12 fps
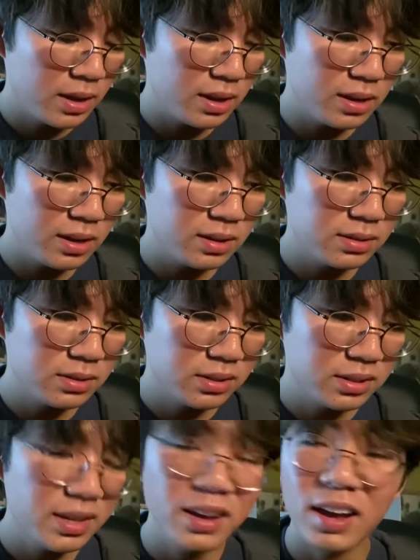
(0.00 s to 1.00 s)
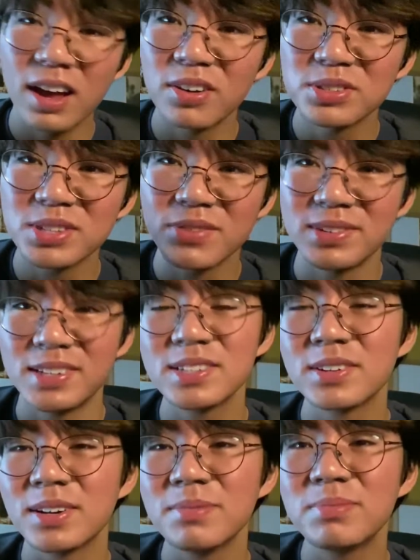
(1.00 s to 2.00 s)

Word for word: And yeah, I also have an Instagram.